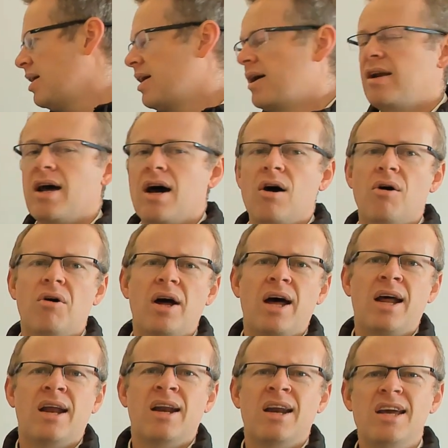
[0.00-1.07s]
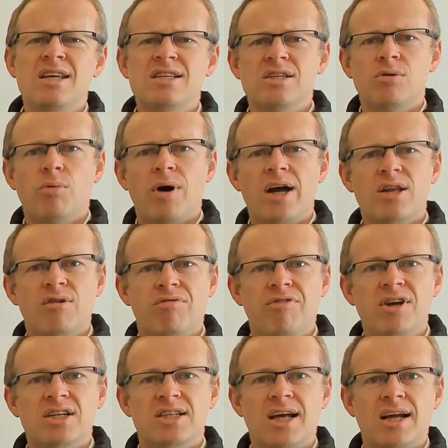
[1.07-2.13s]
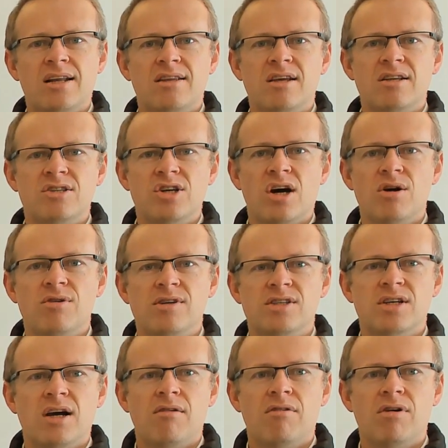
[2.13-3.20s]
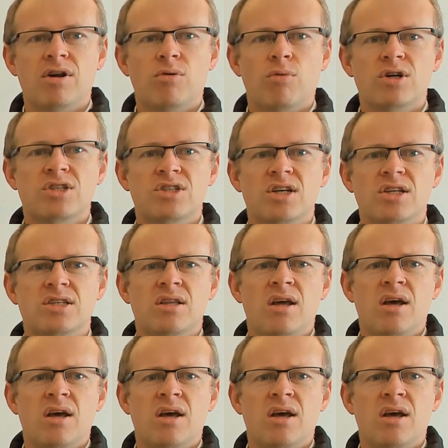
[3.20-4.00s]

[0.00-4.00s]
Now an easy way to fix that Joe discovered was just